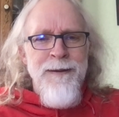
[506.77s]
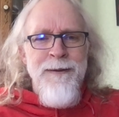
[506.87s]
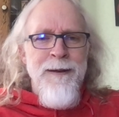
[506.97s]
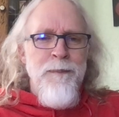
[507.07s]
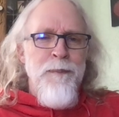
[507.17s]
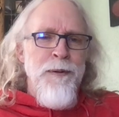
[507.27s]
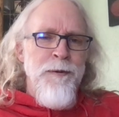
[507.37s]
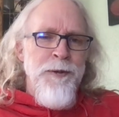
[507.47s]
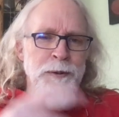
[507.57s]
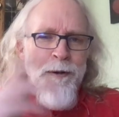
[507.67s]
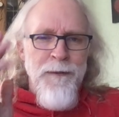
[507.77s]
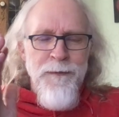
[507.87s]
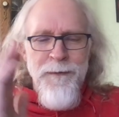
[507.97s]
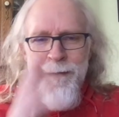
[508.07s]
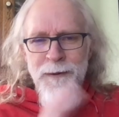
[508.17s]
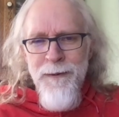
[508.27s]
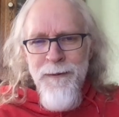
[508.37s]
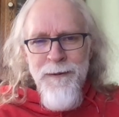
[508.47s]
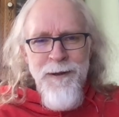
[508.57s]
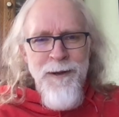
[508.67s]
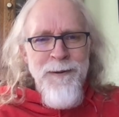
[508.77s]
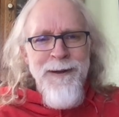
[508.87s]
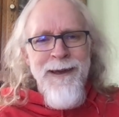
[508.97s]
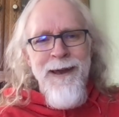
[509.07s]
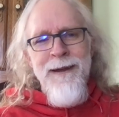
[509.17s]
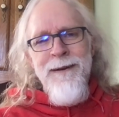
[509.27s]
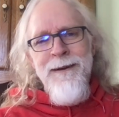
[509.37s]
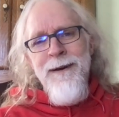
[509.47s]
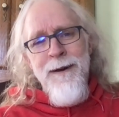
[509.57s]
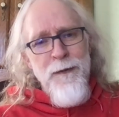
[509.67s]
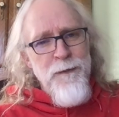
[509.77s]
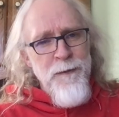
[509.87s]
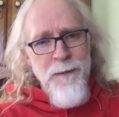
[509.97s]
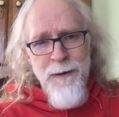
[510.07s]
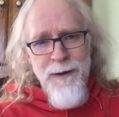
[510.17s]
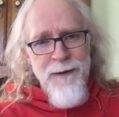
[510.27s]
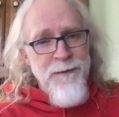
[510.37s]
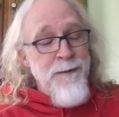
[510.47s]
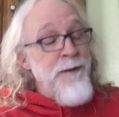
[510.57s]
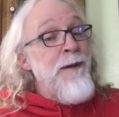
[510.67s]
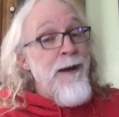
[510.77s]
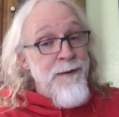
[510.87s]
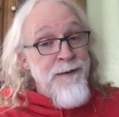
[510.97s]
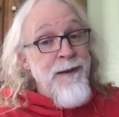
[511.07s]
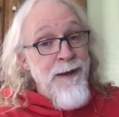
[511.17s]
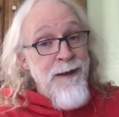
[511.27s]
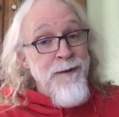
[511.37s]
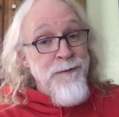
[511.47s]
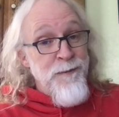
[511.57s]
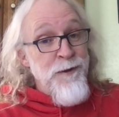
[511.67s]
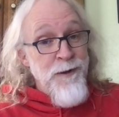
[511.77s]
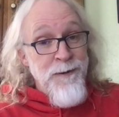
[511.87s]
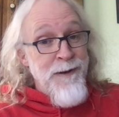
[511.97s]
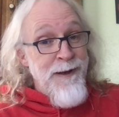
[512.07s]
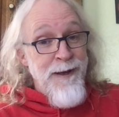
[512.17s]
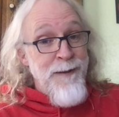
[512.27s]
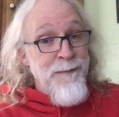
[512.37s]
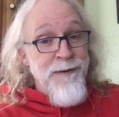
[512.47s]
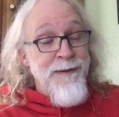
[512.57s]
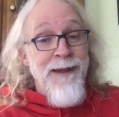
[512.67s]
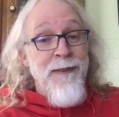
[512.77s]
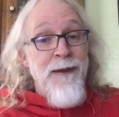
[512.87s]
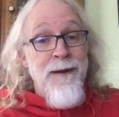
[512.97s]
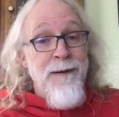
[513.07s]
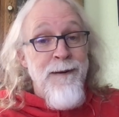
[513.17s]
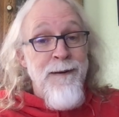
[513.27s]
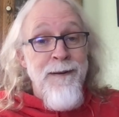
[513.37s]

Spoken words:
Dumbledore and, Gandalf and whatever. You guys can handle some Shona names. It's not that hard.